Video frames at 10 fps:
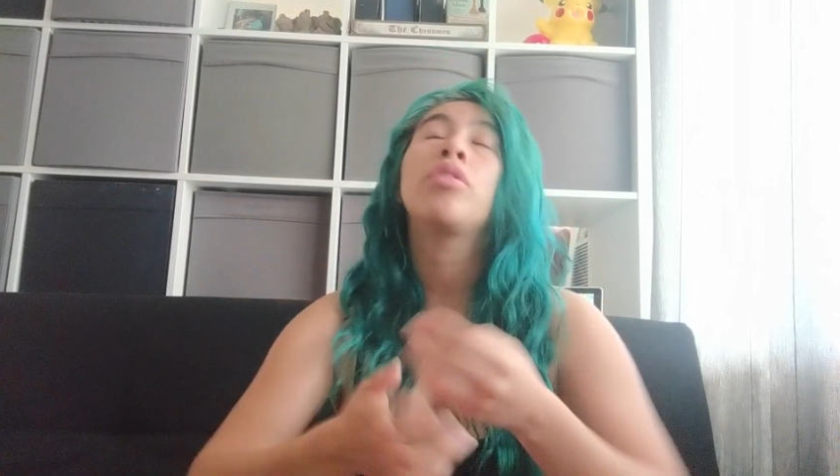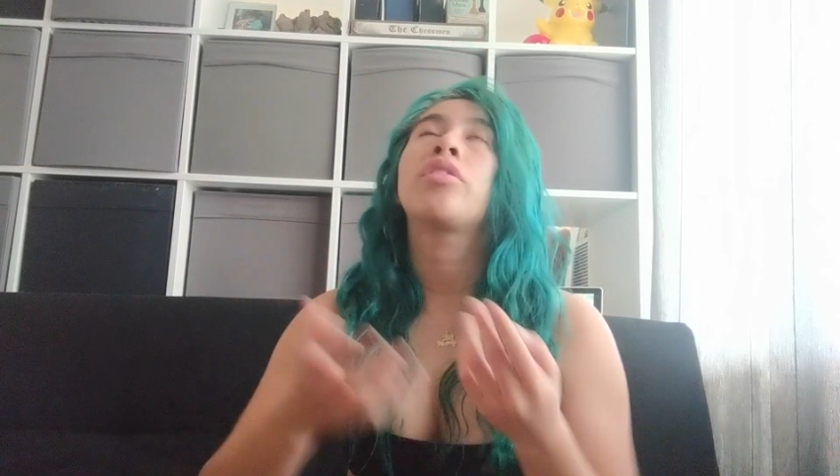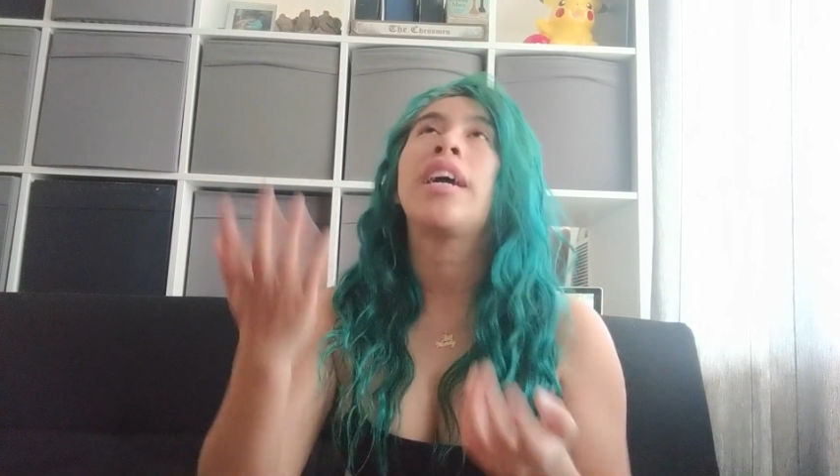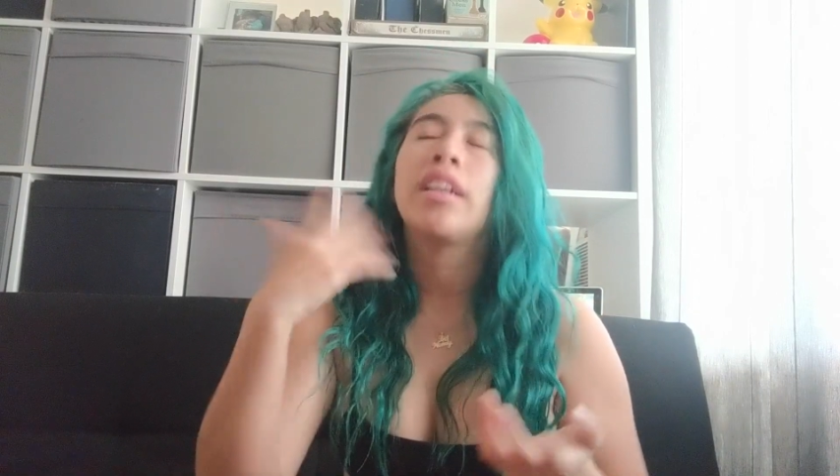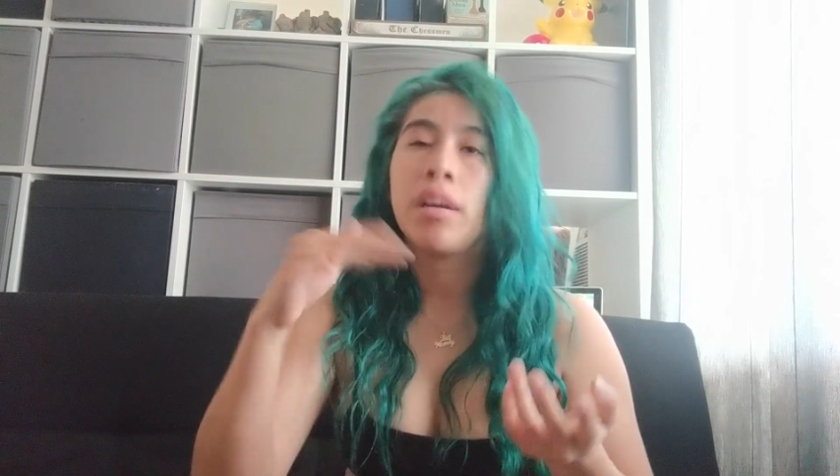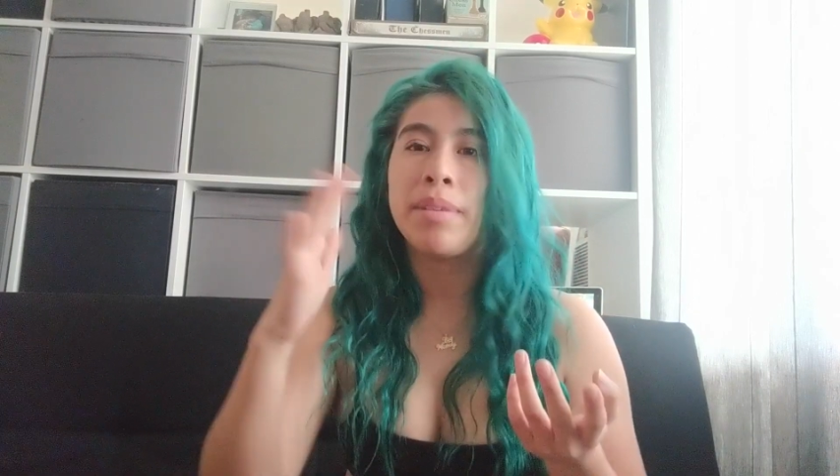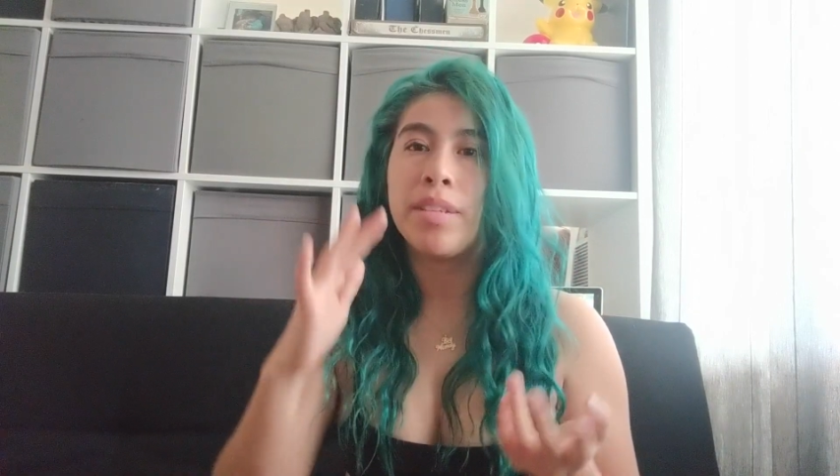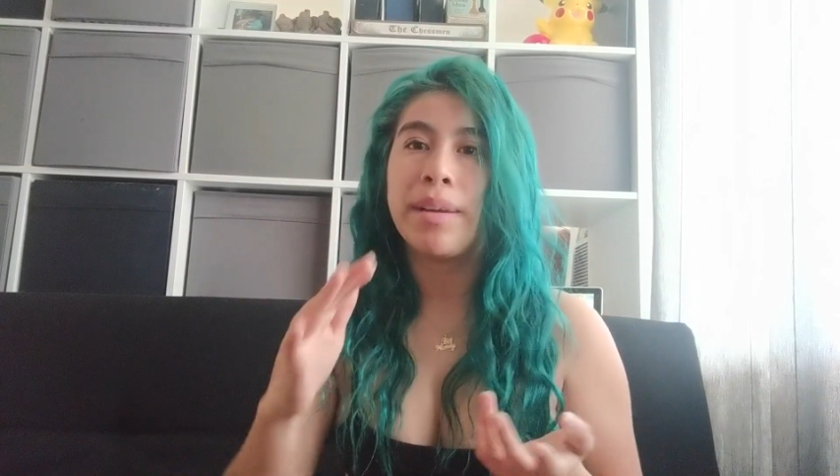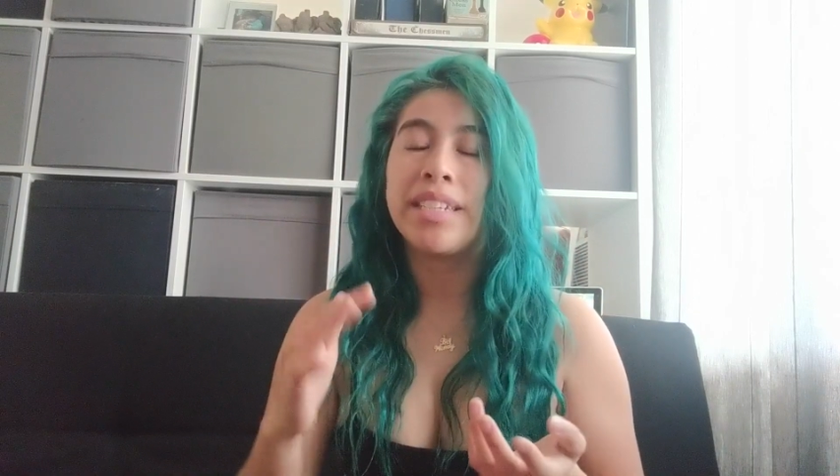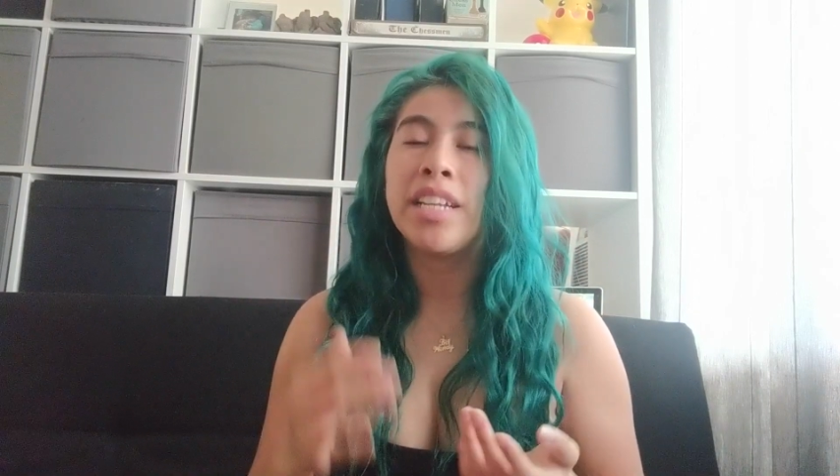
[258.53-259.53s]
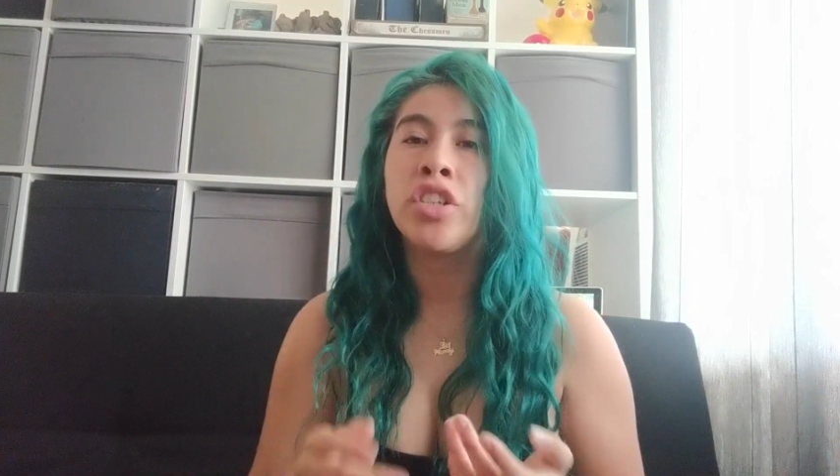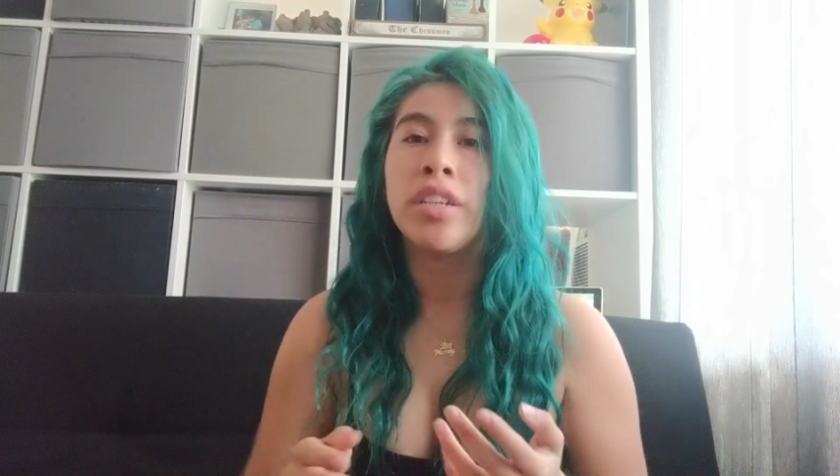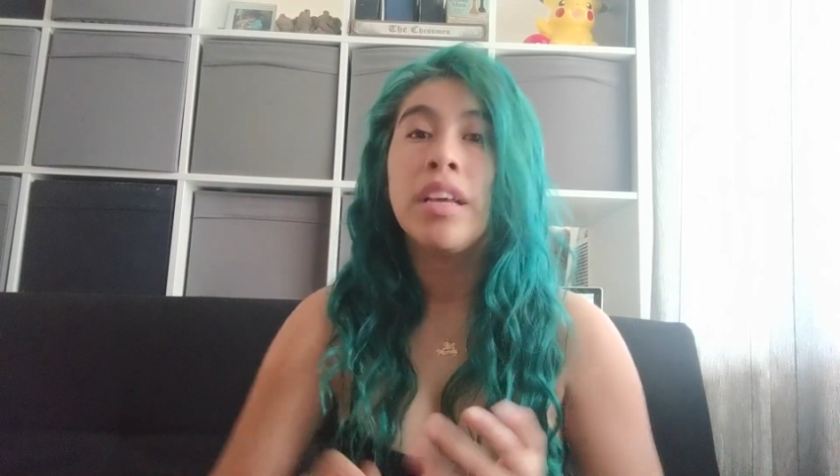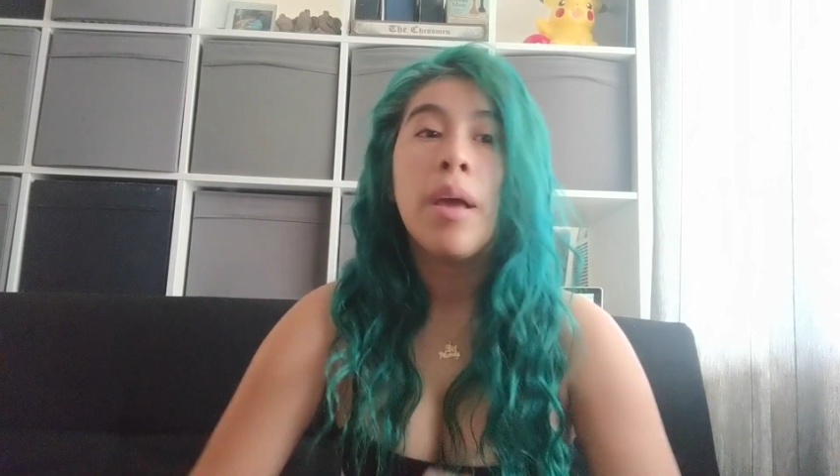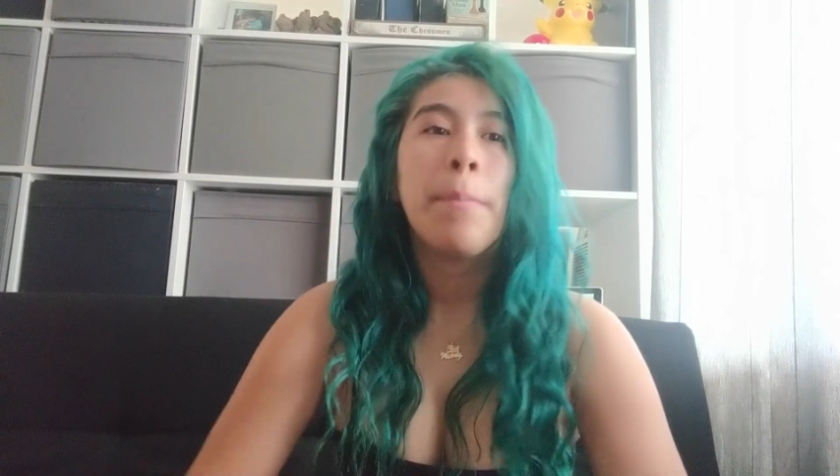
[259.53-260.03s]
They're kind of coming to my attention.